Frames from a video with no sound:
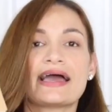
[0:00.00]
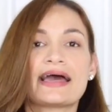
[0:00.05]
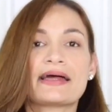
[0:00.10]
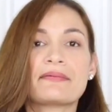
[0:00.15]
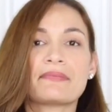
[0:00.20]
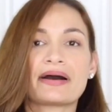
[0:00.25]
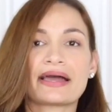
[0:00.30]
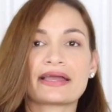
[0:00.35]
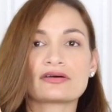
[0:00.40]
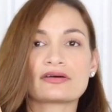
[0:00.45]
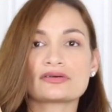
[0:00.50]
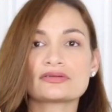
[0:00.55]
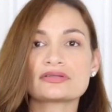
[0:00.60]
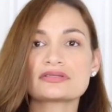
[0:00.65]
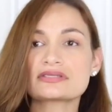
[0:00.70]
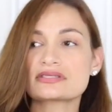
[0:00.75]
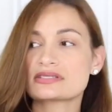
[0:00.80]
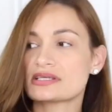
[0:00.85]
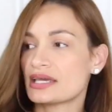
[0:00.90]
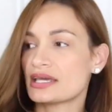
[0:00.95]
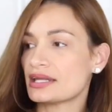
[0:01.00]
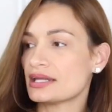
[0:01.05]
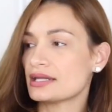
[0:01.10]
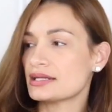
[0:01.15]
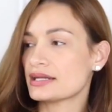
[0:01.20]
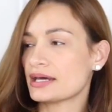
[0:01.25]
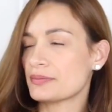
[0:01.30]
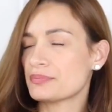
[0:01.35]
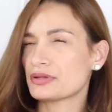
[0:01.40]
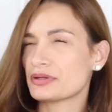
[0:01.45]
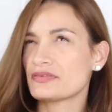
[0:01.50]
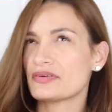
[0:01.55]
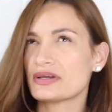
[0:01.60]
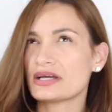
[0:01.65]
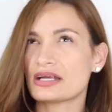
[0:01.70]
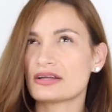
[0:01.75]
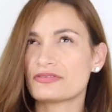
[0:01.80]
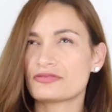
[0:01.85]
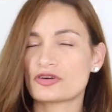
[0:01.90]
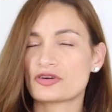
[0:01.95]
at Michael's, and I believe I
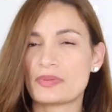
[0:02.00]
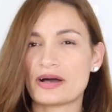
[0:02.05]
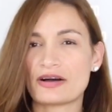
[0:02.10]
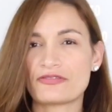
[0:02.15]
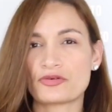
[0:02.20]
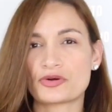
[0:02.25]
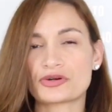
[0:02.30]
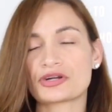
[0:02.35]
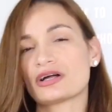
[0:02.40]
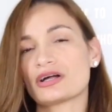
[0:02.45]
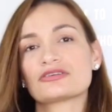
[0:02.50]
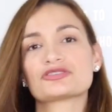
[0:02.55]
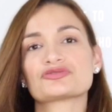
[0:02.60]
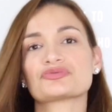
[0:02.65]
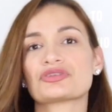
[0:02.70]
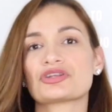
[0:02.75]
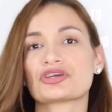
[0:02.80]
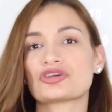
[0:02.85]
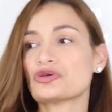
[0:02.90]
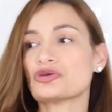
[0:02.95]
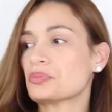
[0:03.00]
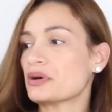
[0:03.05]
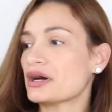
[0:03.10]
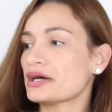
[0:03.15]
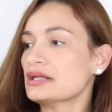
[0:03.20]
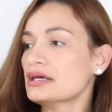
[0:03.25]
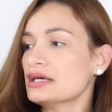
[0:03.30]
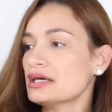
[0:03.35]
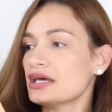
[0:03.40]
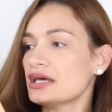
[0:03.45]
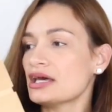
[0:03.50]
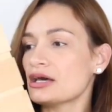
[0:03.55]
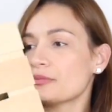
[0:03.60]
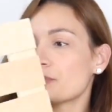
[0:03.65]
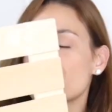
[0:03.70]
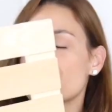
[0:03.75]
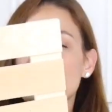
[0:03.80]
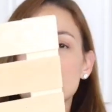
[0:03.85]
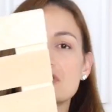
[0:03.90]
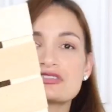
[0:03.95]
got it for about $4 with the coupon.
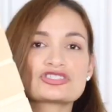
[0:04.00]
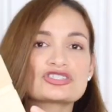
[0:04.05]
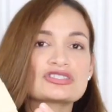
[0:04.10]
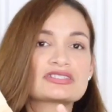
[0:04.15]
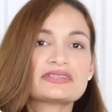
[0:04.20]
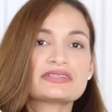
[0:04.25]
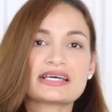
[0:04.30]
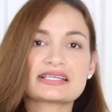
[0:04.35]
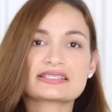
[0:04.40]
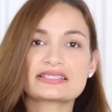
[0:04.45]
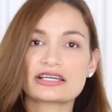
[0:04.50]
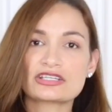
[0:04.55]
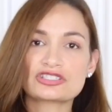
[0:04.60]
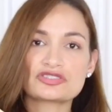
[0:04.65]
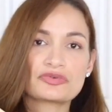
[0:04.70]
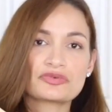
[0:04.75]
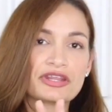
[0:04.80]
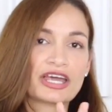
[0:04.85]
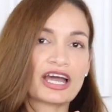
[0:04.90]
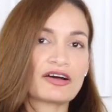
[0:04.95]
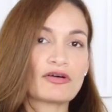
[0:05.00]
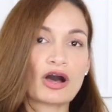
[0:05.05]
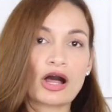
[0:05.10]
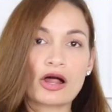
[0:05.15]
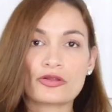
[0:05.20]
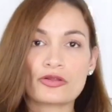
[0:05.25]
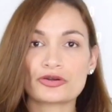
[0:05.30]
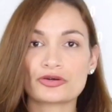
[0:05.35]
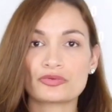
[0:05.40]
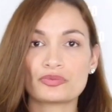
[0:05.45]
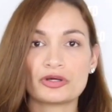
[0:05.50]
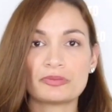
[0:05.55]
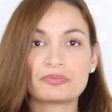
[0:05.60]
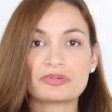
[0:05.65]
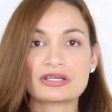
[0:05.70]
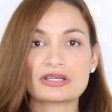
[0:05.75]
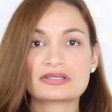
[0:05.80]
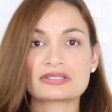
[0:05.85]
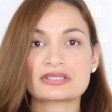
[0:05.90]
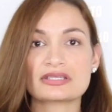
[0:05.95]
But it's just in that section where they have all their wood
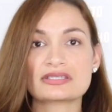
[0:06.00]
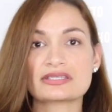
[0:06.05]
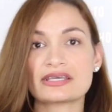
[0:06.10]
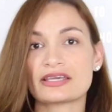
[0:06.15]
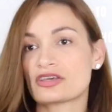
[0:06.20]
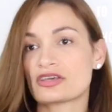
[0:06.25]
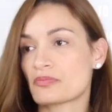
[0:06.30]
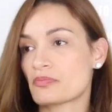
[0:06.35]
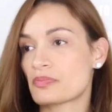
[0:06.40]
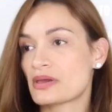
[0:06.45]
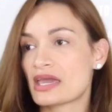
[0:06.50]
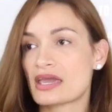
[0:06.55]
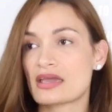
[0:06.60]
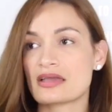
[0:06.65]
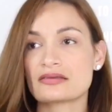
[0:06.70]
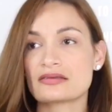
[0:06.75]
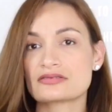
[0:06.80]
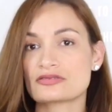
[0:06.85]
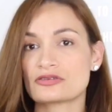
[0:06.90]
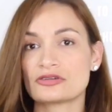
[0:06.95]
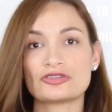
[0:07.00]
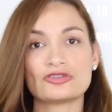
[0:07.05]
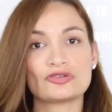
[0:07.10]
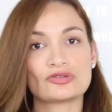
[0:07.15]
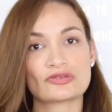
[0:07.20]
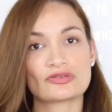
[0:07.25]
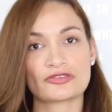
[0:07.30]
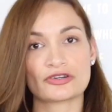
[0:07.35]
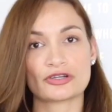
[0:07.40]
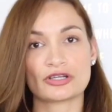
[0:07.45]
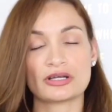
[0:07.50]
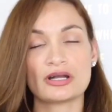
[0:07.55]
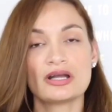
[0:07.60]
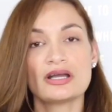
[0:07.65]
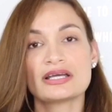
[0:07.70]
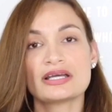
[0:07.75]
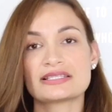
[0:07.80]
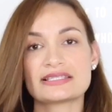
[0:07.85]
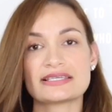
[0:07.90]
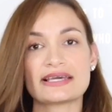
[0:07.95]
pieces that you could paint or use for
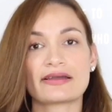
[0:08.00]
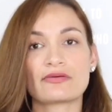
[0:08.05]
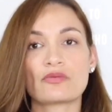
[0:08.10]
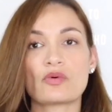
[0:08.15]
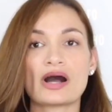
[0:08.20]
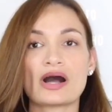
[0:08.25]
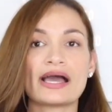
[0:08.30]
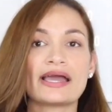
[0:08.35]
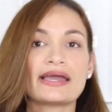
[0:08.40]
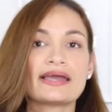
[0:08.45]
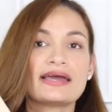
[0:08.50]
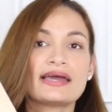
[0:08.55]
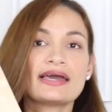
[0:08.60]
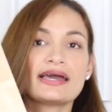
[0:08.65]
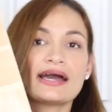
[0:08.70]
DIY.